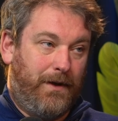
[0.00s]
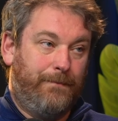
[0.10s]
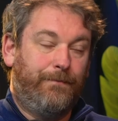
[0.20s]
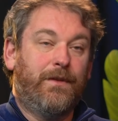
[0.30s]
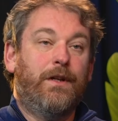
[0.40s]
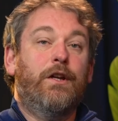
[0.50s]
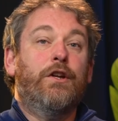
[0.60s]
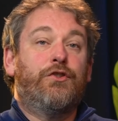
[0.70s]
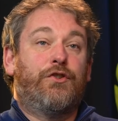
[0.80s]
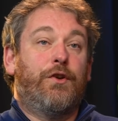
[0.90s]
Okay.
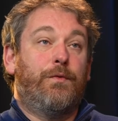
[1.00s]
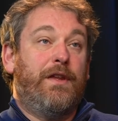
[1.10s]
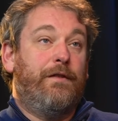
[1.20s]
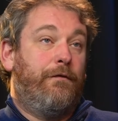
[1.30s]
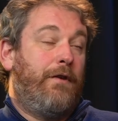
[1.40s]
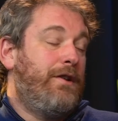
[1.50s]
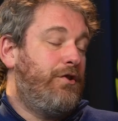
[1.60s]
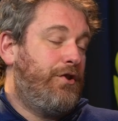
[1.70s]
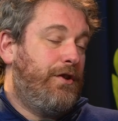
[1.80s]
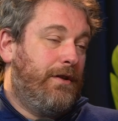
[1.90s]
So the
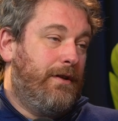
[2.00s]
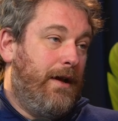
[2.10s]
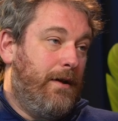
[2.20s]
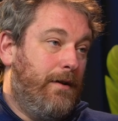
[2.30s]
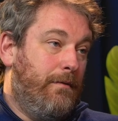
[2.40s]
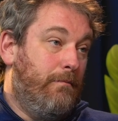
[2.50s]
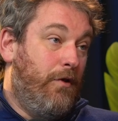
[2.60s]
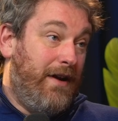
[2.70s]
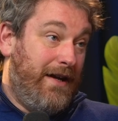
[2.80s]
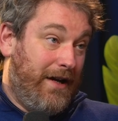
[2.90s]
French
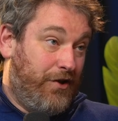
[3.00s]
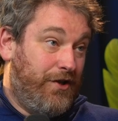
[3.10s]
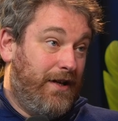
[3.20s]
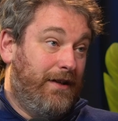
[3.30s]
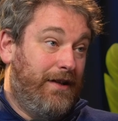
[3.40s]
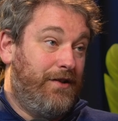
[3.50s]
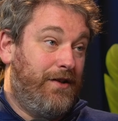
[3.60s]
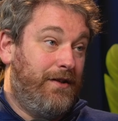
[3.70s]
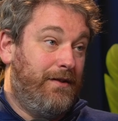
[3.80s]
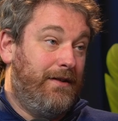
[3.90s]
Marine Nationale
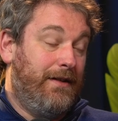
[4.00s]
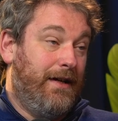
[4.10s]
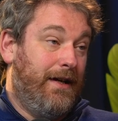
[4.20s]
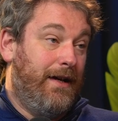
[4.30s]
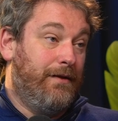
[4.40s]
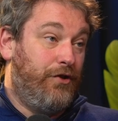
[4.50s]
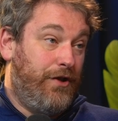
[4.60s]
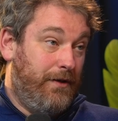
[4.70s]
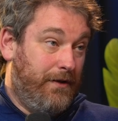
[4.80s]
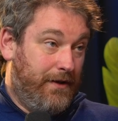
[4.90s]
issued
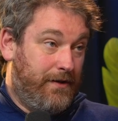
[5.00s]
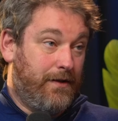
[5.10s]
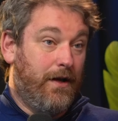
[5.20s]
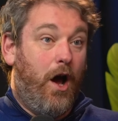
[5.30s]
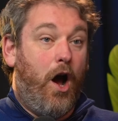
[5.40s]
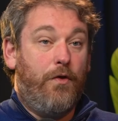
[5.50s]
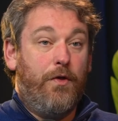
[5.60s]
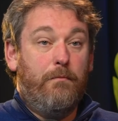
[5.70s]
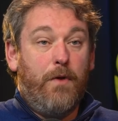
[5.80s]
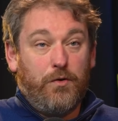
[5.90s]
Tudors,
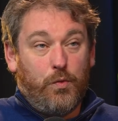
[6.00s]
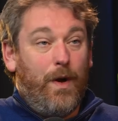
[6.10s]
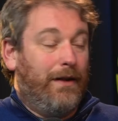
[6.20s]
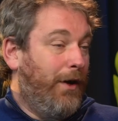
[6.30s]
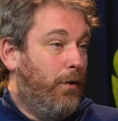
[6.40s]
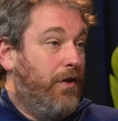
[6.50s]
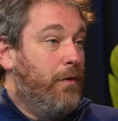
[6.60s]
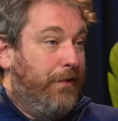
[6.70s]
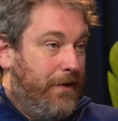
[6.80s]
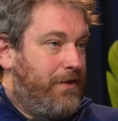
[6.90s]
the most well-known are the
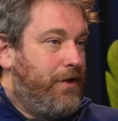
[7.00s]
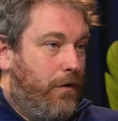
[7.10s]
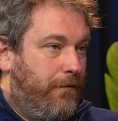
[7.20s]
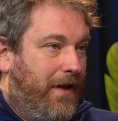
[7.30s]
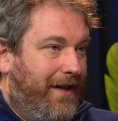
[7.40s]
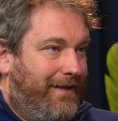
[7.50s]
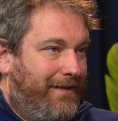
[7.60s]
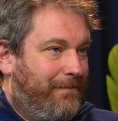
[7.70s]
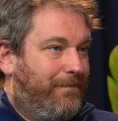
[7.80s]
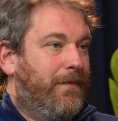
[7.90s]
blue
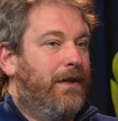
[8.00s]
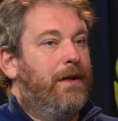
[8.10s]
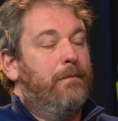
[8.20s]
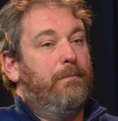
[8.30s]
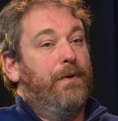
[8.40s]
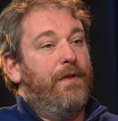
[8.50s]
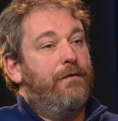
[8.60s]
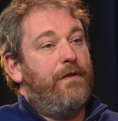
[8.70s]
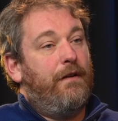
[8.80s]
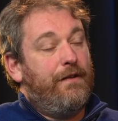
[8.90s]
snowflakes. But the
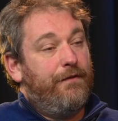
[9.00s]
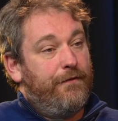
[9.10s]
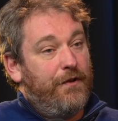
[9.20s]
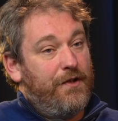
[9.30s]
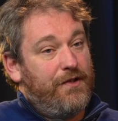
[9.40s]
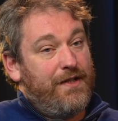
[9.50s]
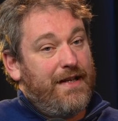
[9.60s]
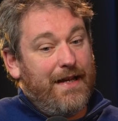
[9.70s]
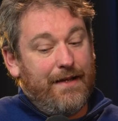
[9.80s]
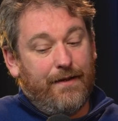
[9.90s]
very first
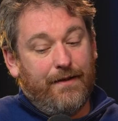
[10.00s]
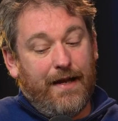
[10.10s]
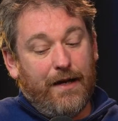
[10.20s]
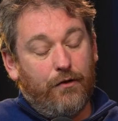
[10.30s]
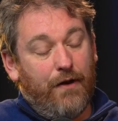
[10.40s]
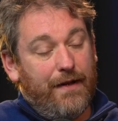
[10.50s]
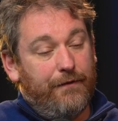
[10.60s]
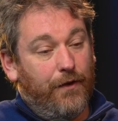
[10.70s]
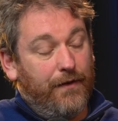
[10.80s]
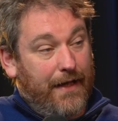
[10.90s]
year that they
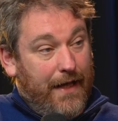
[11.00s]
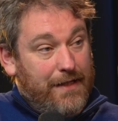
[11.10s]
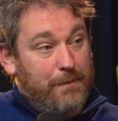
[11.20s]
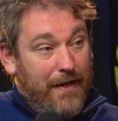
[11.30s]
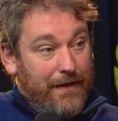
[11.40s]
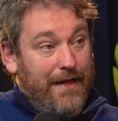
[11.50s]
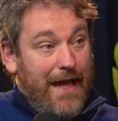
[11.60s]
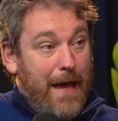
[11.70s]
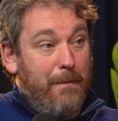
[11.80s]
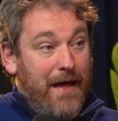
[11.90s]
engraved on the case back the
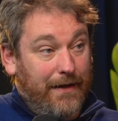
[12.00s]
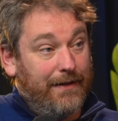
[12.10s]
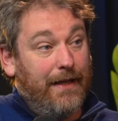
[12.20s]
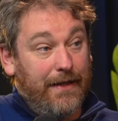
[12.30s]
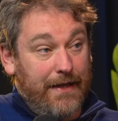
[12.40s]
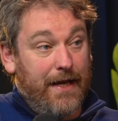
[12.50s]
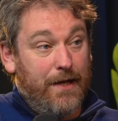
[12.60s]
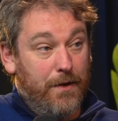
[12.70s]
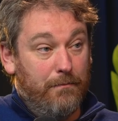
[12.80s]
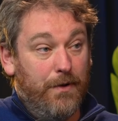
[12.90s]
MN and then the year
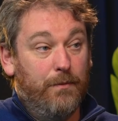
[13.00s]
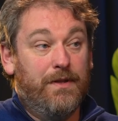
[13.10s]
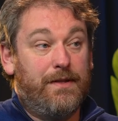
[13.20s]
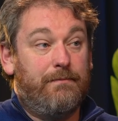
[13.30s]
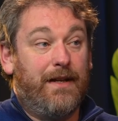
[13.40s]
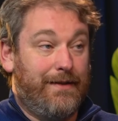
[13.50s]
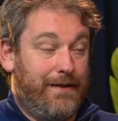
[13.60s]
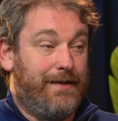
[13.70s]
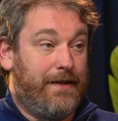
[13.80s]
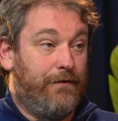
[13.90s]
number was
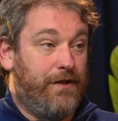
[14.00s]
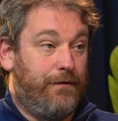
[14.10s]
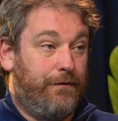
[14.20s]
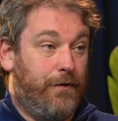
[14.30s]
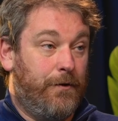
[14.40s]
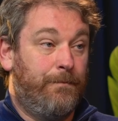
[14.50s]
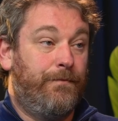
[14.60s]
1974.